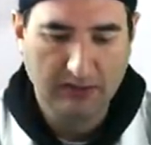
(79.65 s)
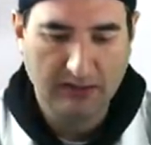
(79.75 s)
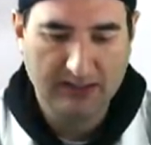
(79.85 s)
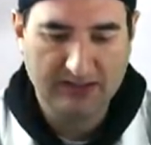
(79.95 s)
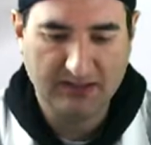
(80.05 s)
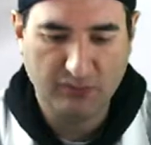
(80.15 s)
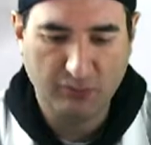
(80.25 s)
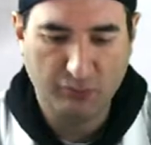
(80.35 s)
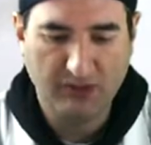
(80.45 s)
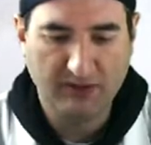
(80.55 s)
as to
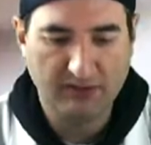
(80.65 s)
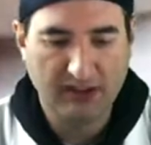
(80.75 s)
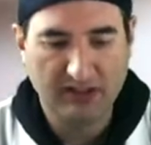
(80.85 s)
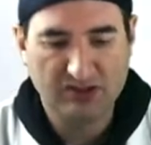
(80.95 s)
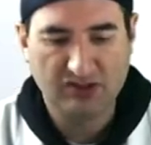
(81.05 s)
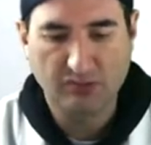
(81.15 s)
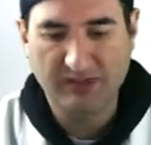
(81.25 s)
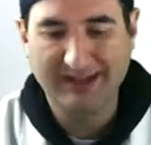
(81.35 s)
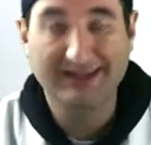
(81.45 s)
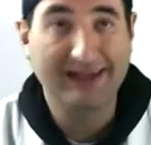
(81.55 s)
whether or not it should
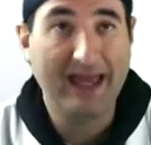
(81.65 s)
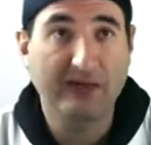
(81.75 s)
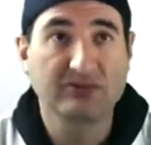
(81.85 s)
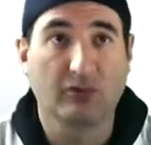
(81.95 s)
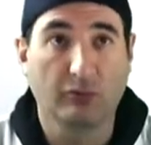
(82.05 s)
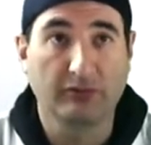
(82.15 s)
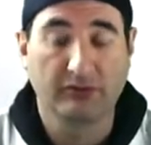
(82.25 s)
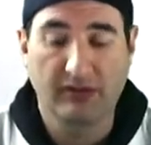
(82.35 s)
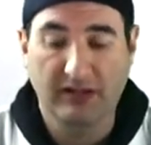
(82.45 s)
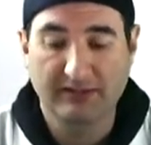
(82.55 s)
be in the household or
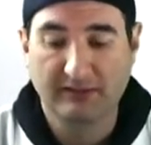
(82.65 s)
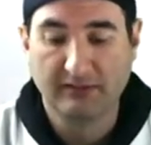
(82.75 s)
not.